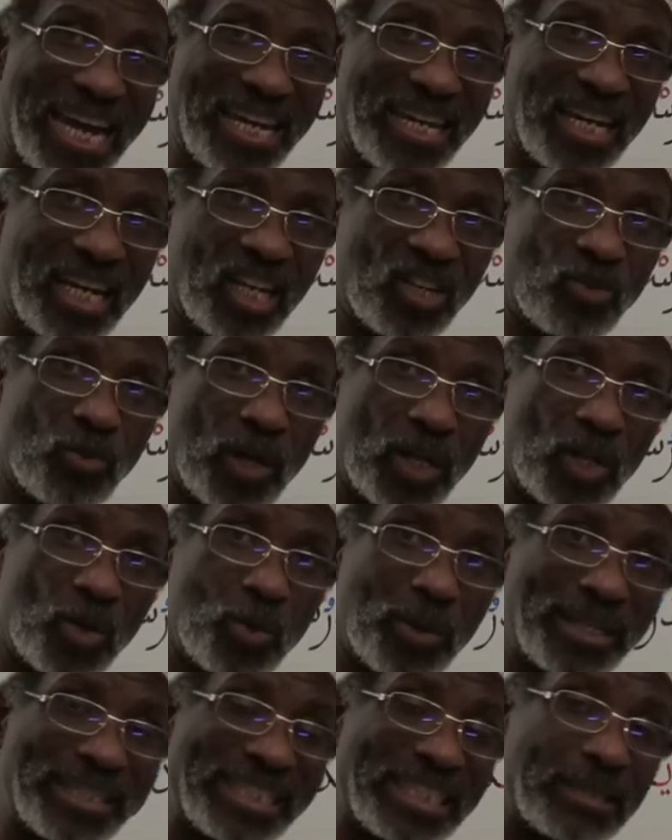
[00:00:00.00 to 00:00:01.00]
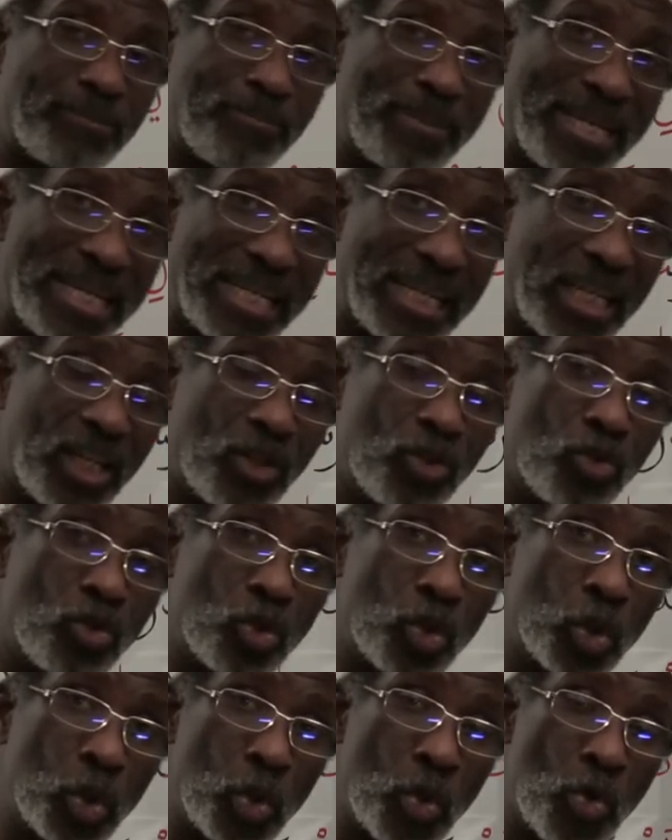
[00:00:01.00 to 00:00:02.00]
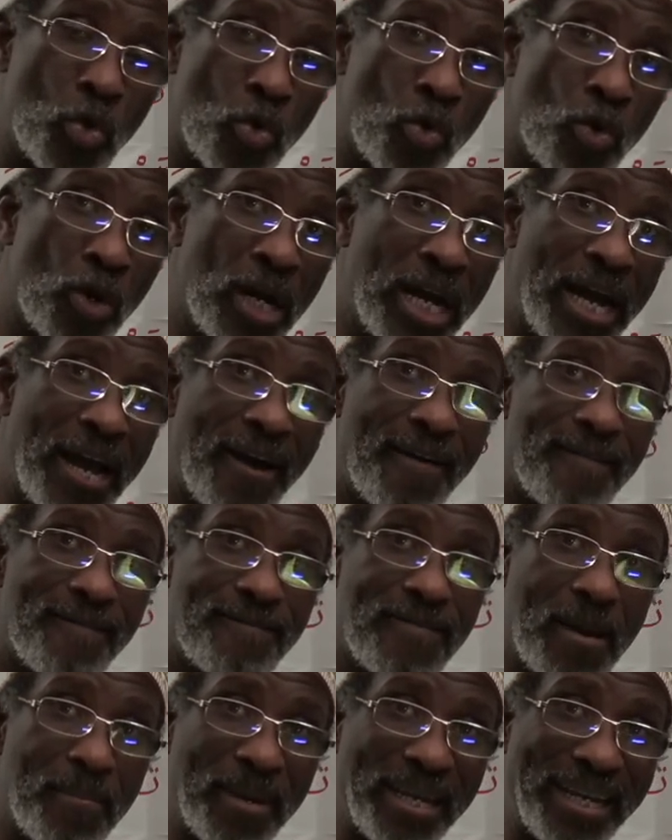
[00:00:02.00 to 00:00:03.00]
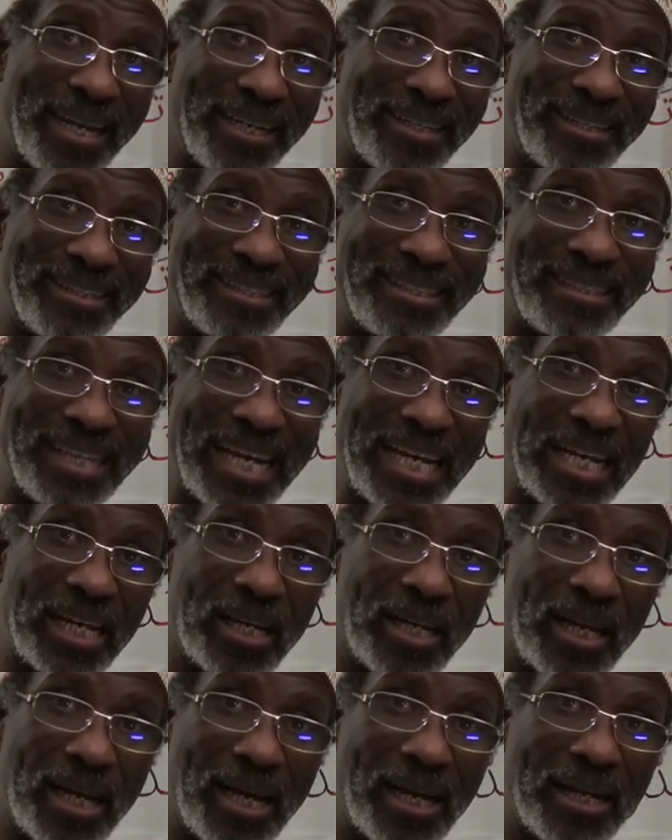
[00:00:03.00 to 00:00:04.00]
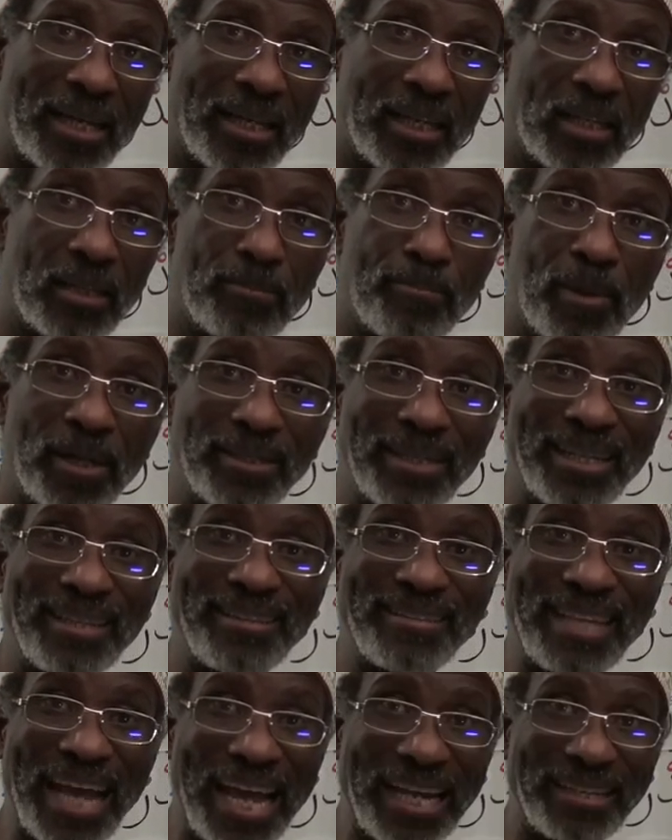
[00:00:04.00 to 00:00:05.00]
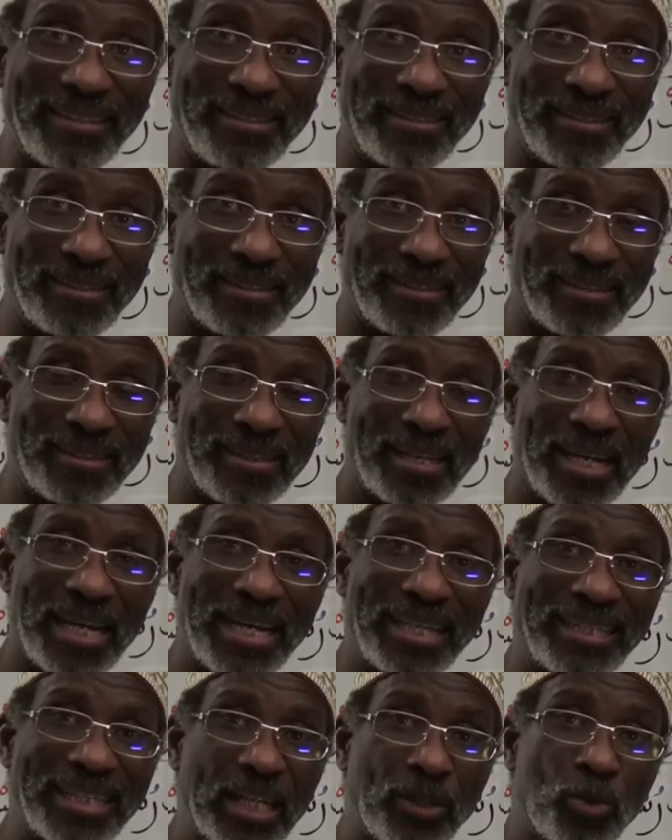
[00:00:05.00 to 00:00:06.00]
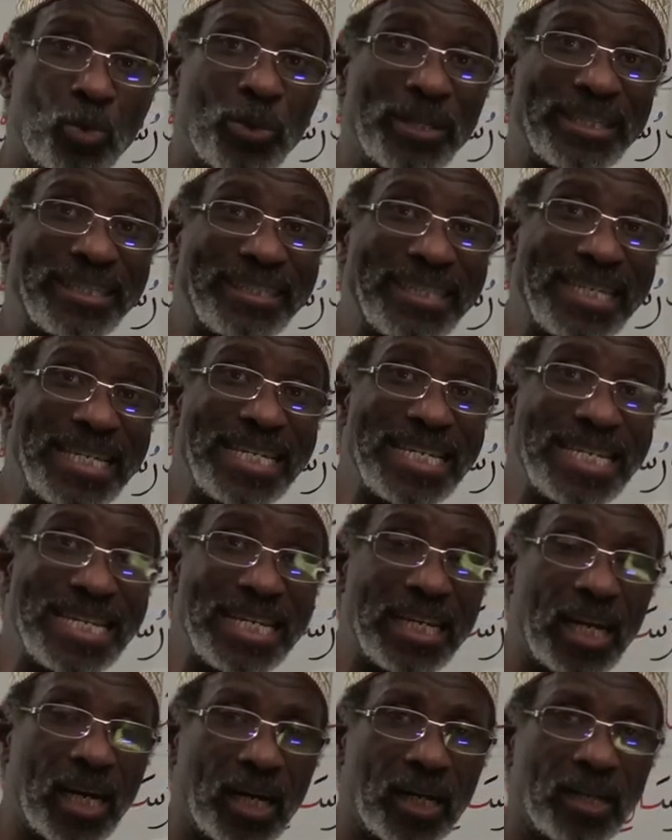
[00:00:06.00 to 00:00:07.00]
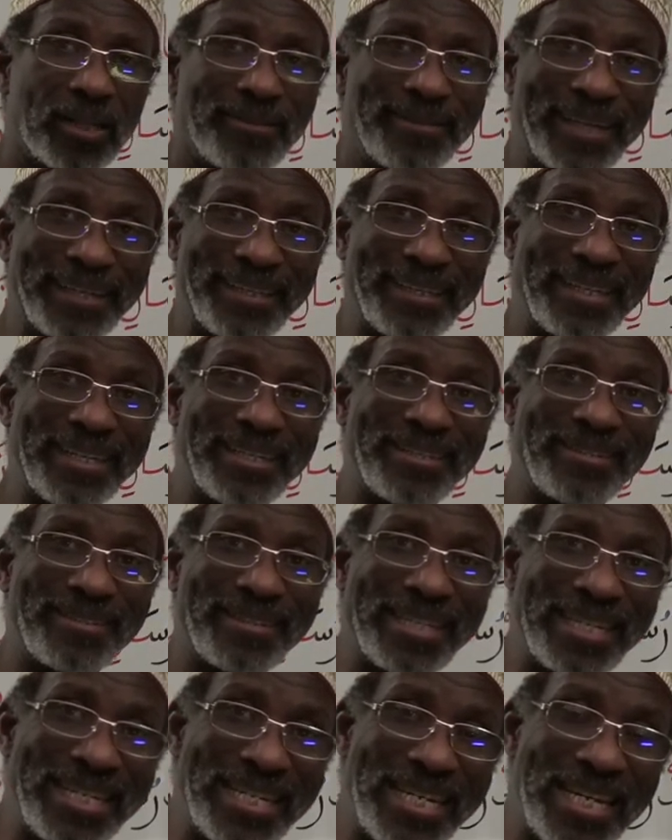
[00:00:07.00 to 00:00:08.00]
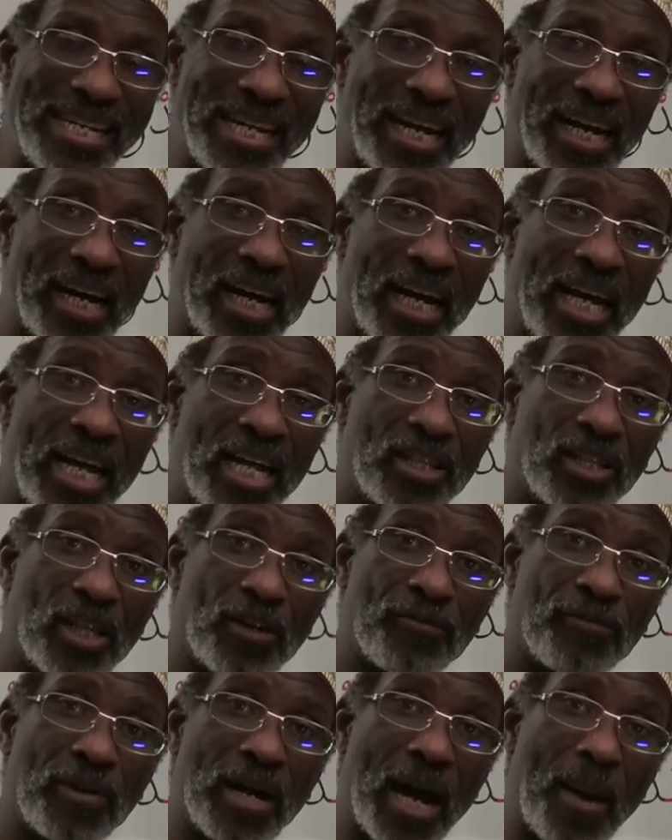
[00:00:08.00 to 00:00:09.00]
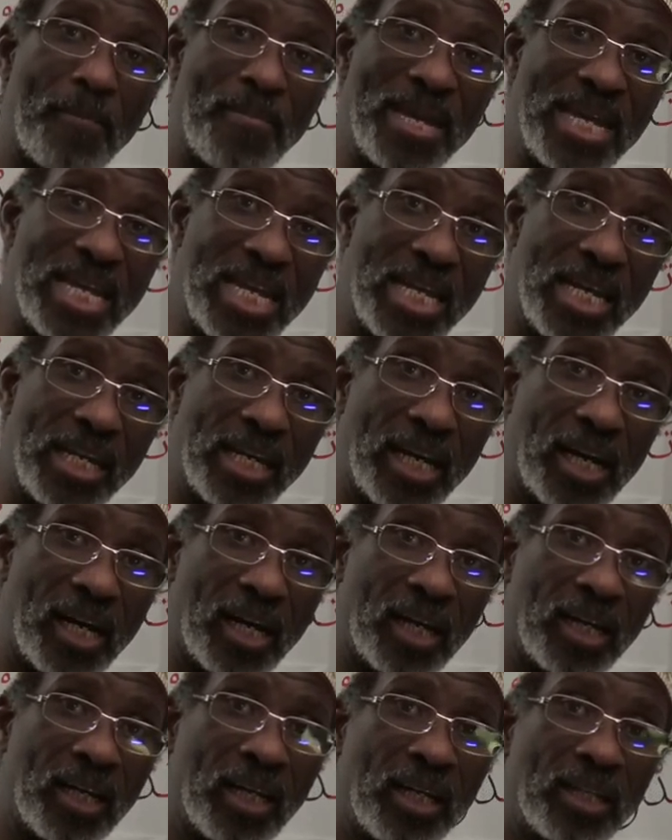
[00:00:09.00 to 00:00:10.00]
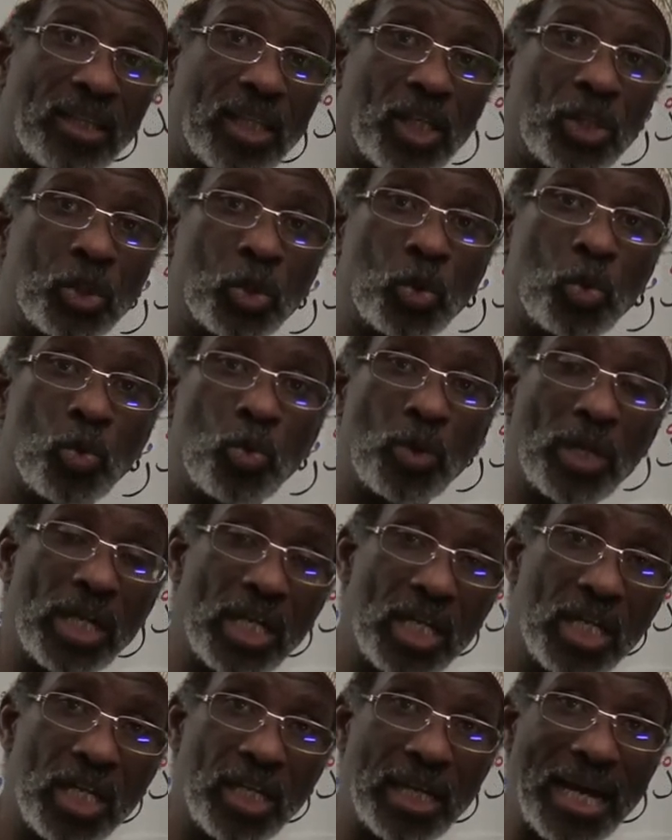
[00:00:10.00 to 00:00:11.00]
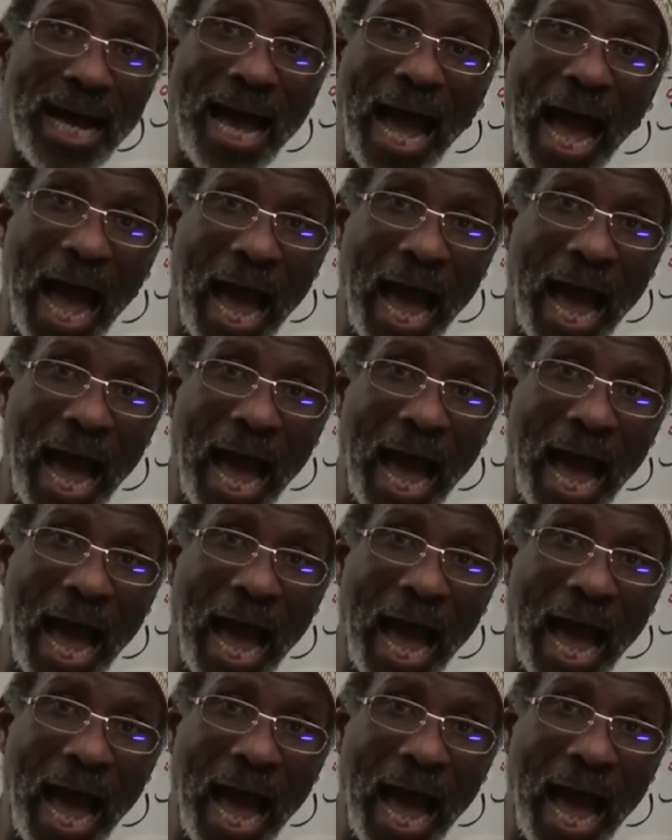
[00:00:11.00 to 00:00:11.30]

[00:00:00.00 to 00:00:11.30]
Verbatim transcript: endings when you are speaking to feminine singular in the present tense. Tadrisina, tajlisina, tafhamina, tashkurina,